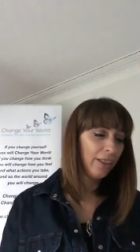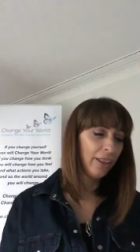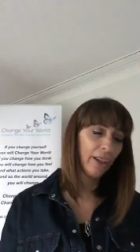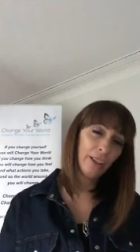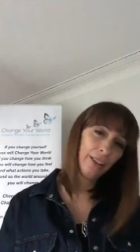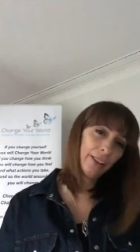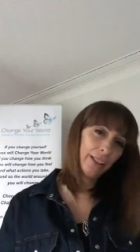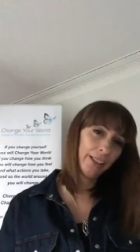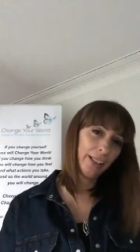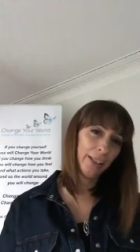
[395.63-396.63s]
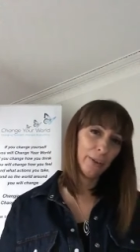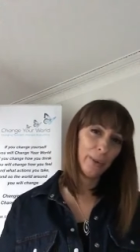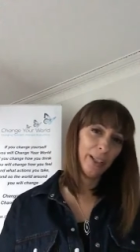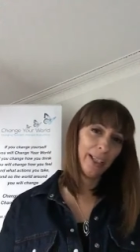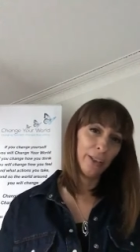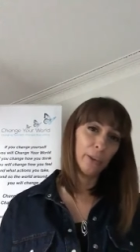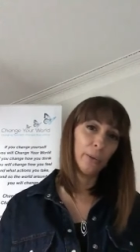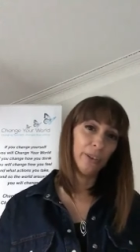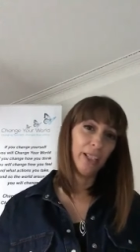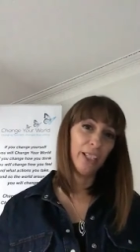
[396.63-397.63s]
The other thing that keeps me
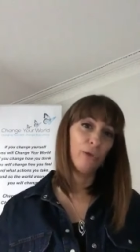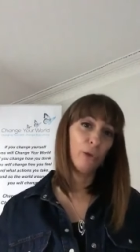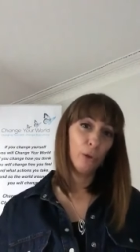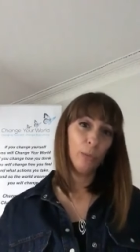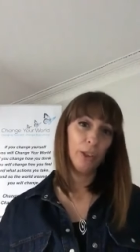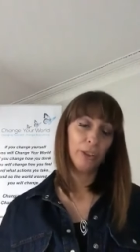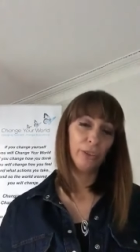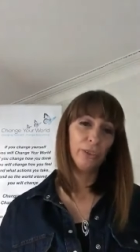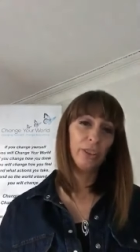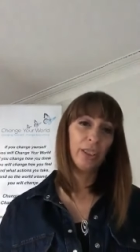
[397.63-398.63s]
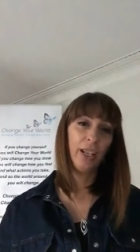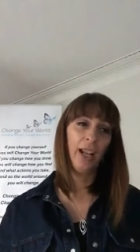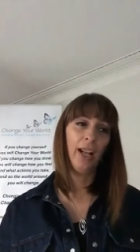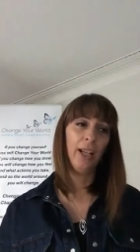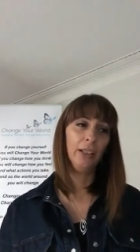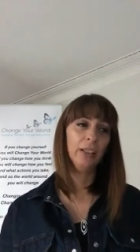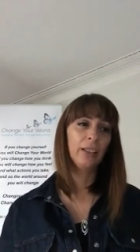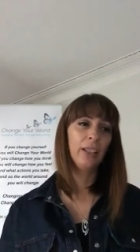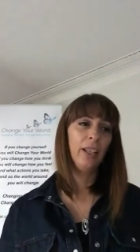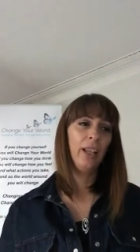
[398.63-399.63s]
accountable is role models and